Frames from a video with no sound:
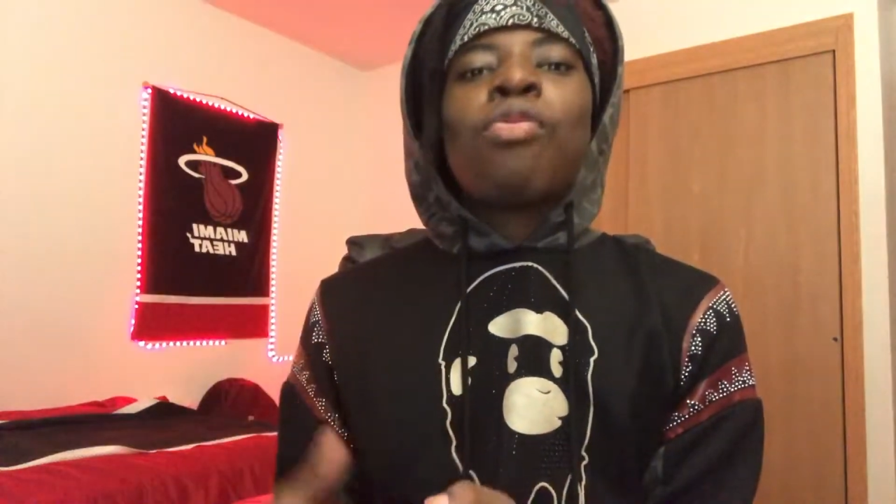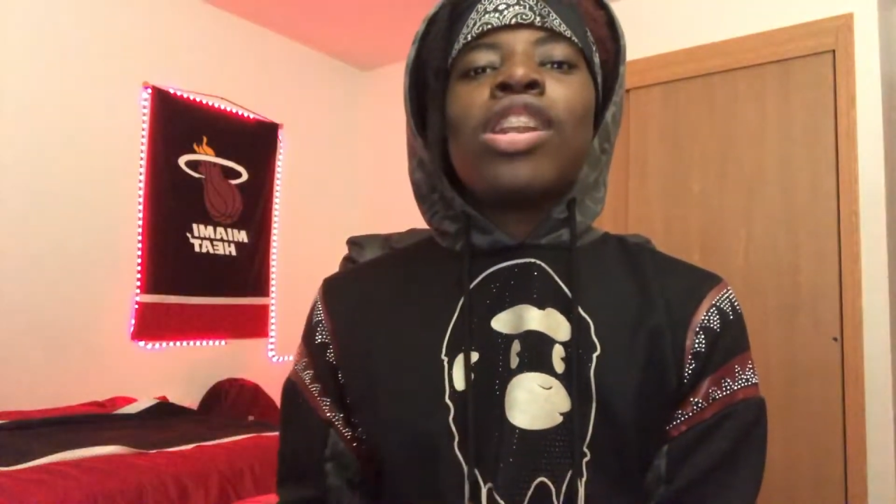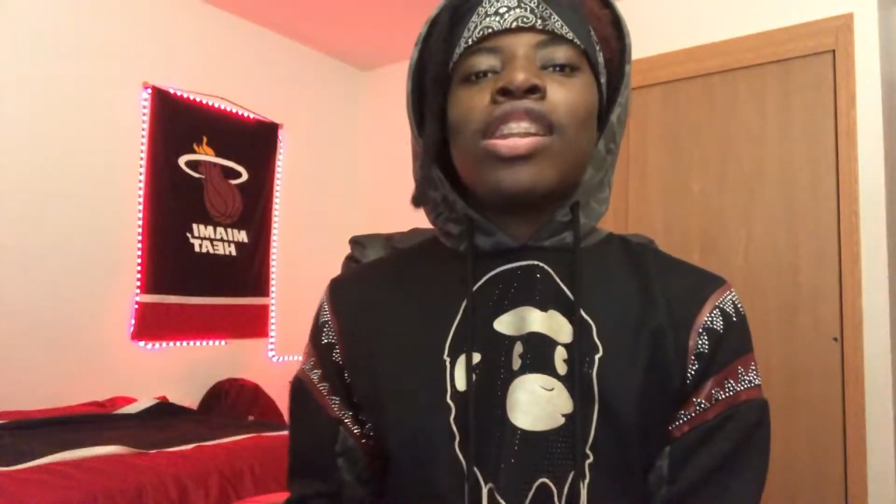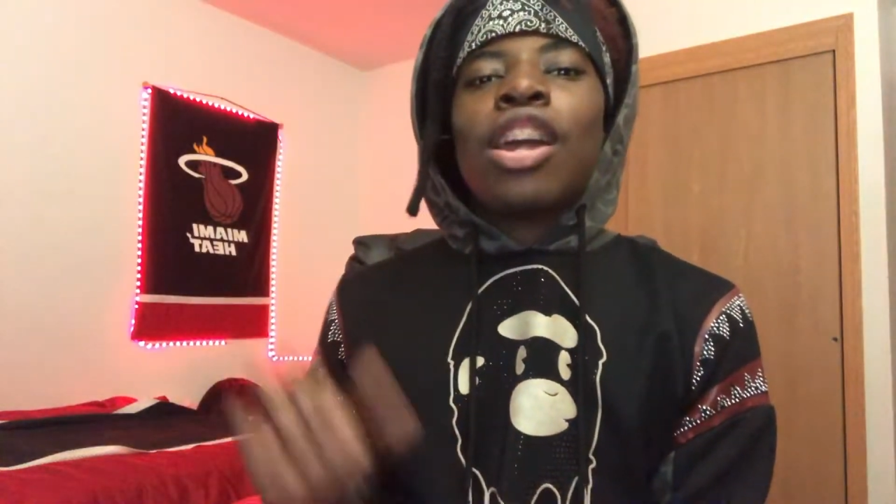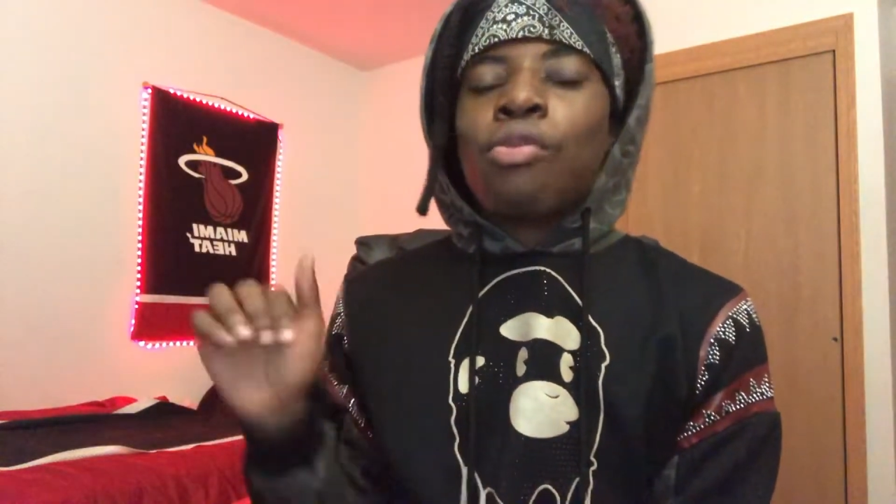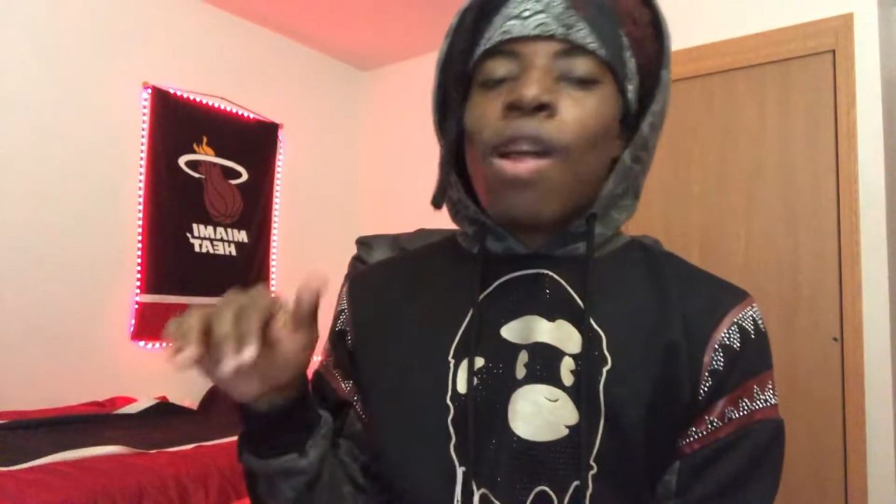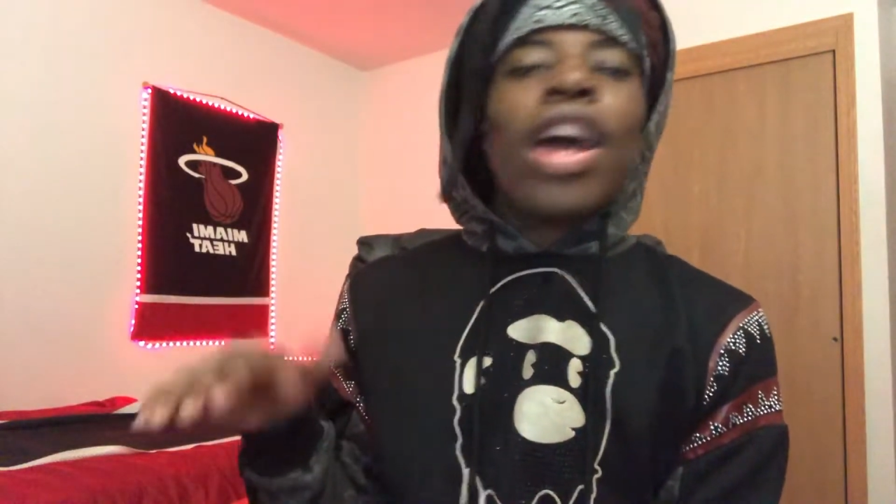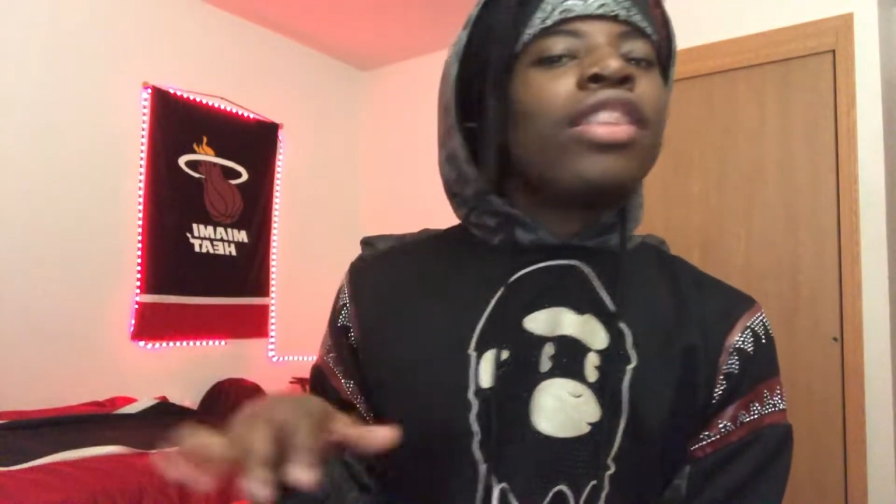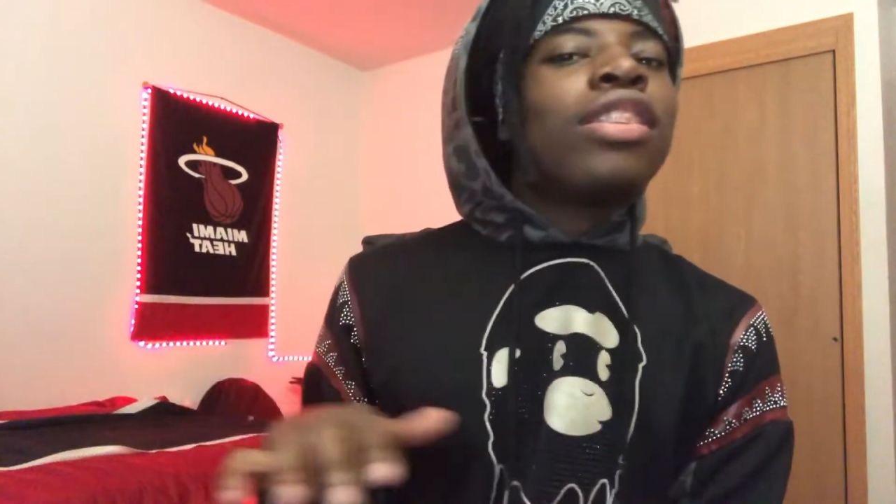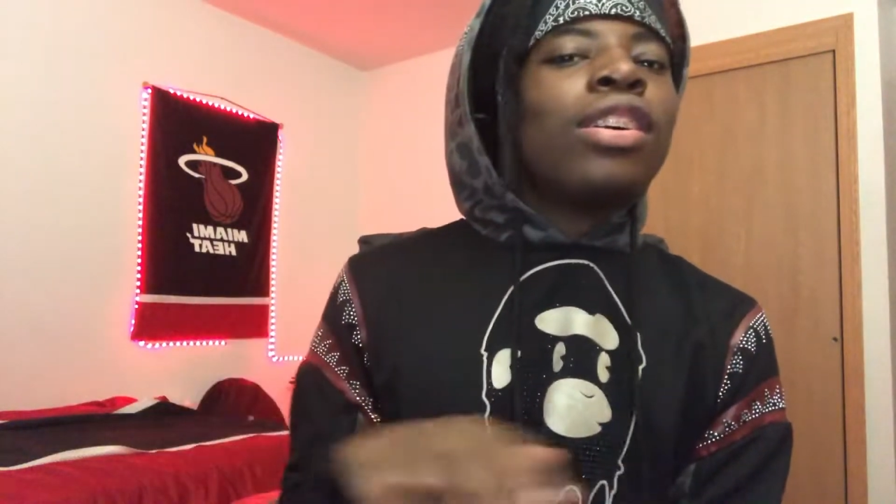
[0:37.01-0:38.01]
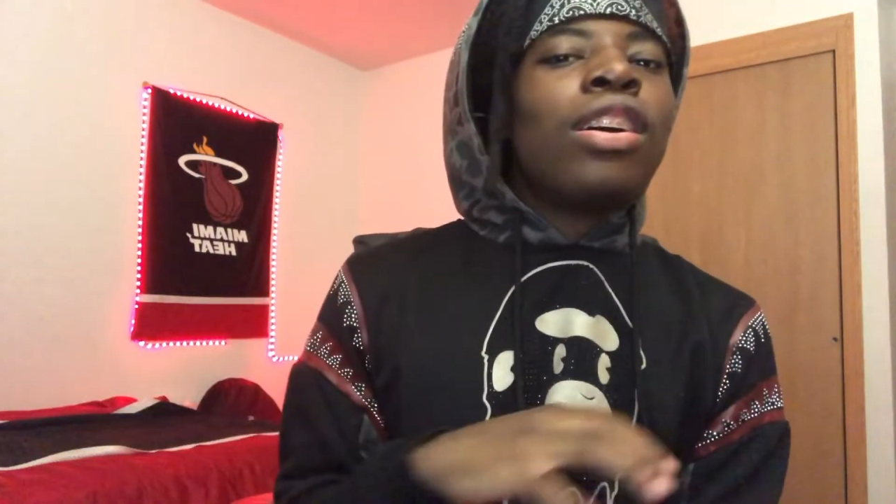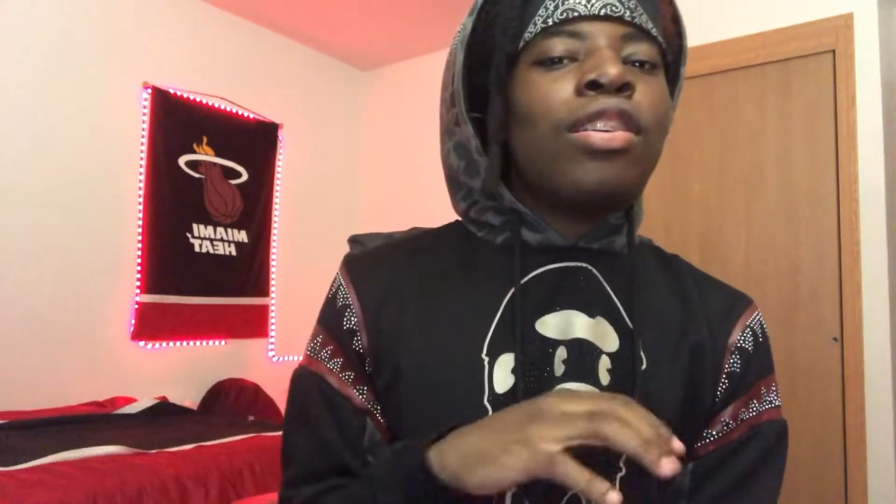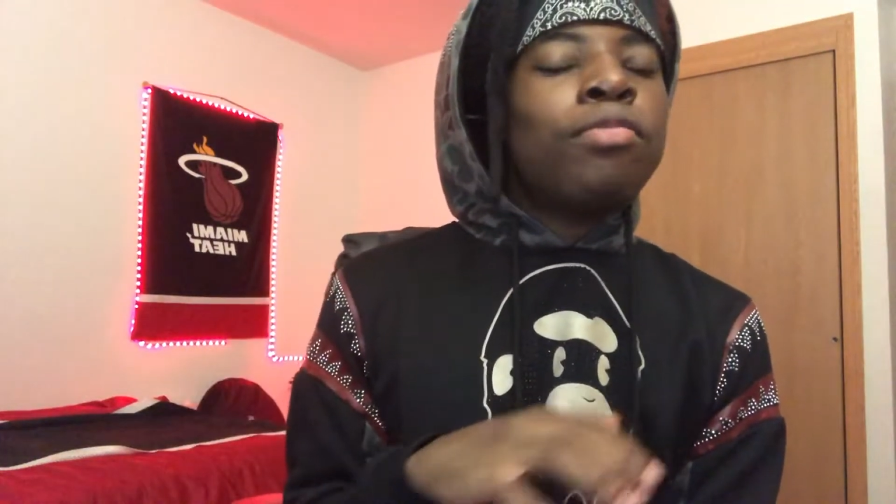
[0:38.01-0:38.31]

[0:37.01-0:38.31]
really like ride the